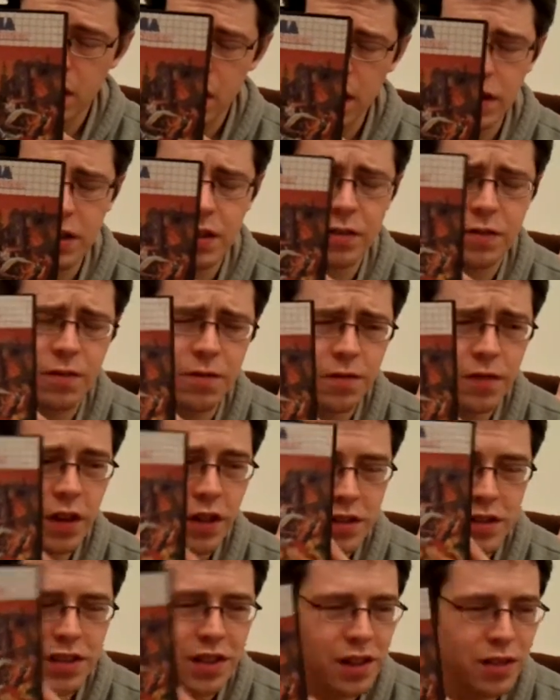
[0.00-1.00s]
And
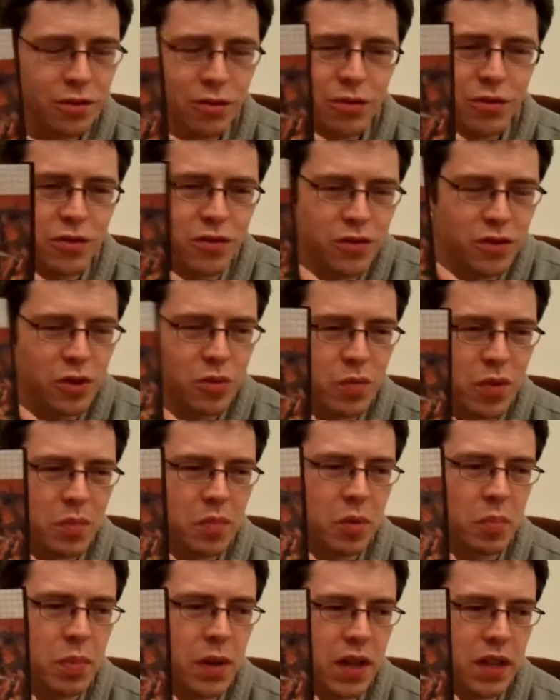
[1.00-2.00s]
I know a few
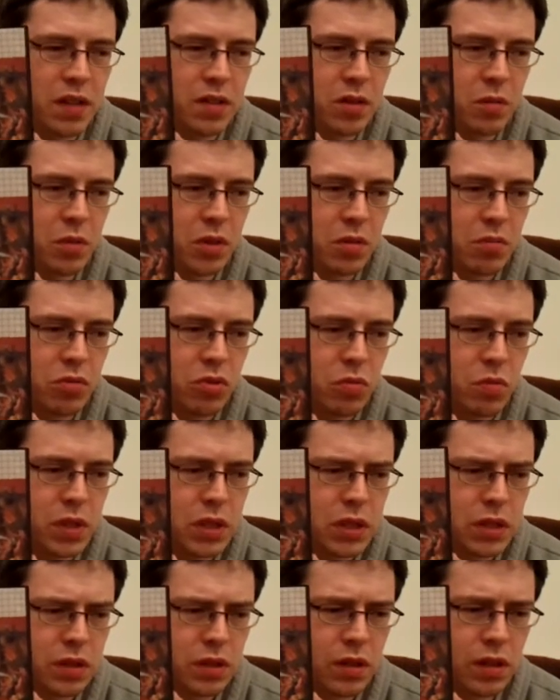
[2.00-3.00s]
people picked this up at the
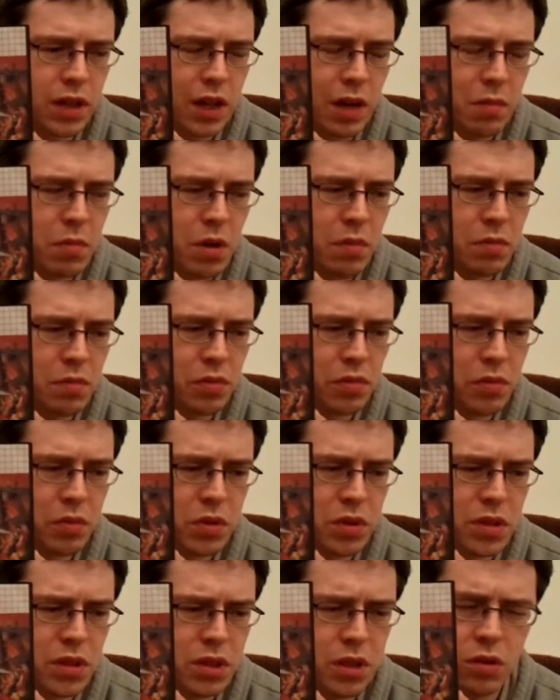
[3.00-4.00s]
moment. I can't remember if it
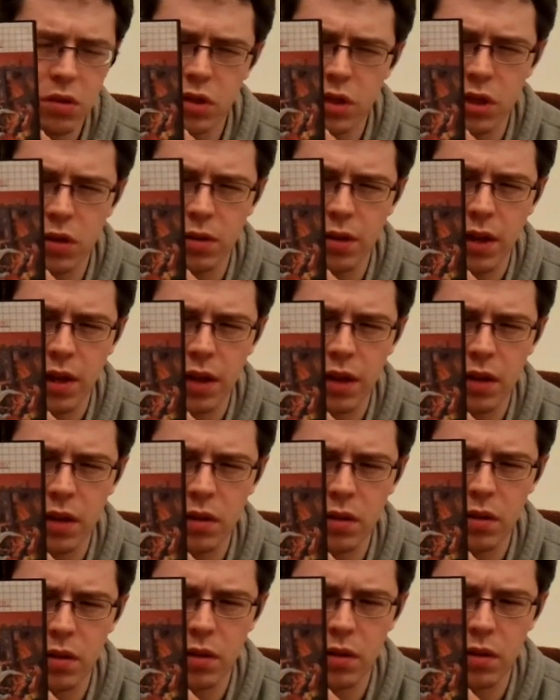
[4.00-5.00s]
was Tifa
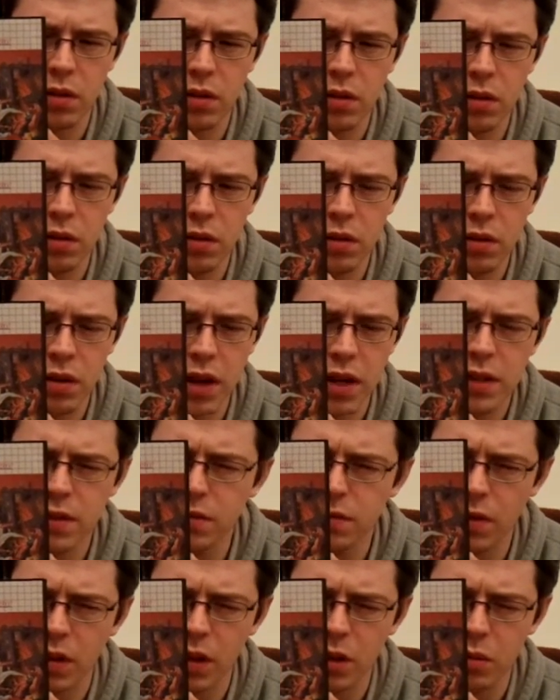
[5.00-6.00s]
UK or
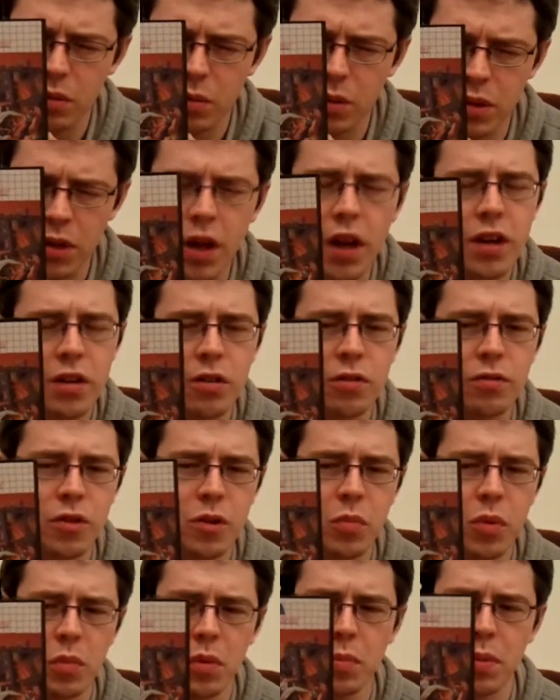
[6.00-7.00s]
X-File, but I know a
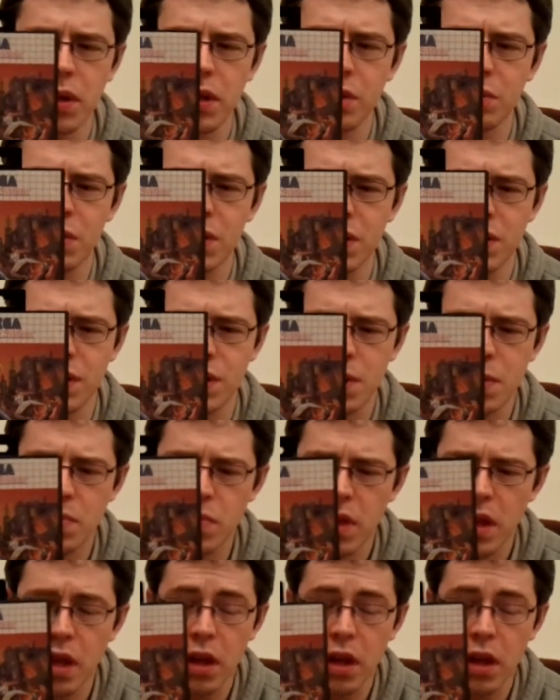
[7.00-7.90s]
few people picked up this.